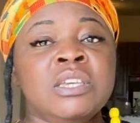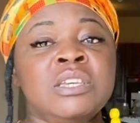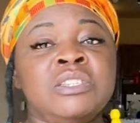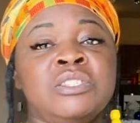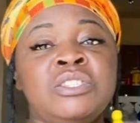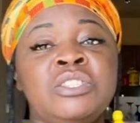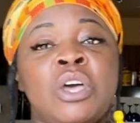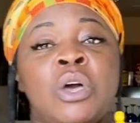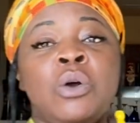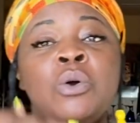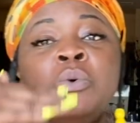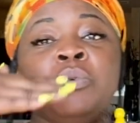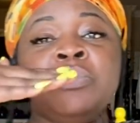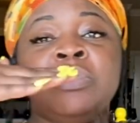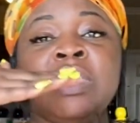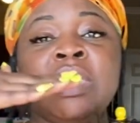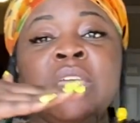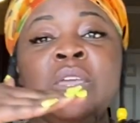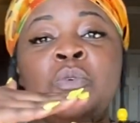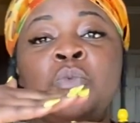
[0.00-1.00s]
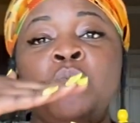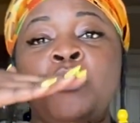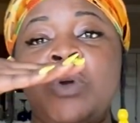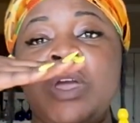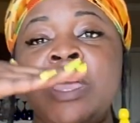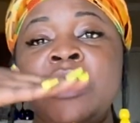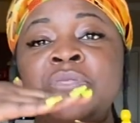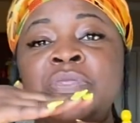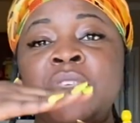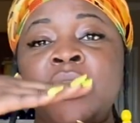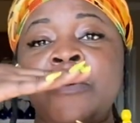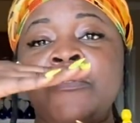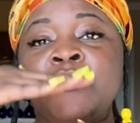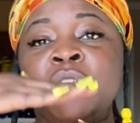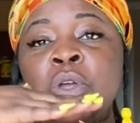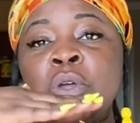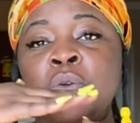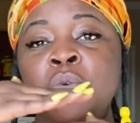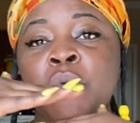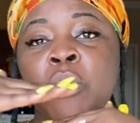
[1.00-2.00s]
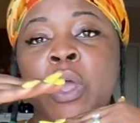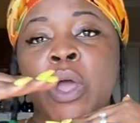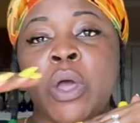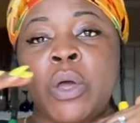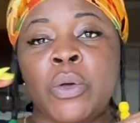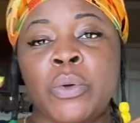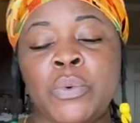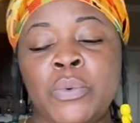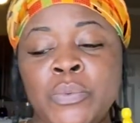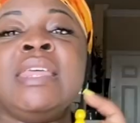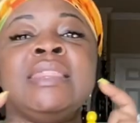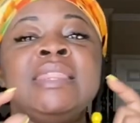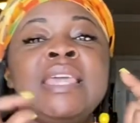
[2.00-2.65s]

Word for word: So the width of your row,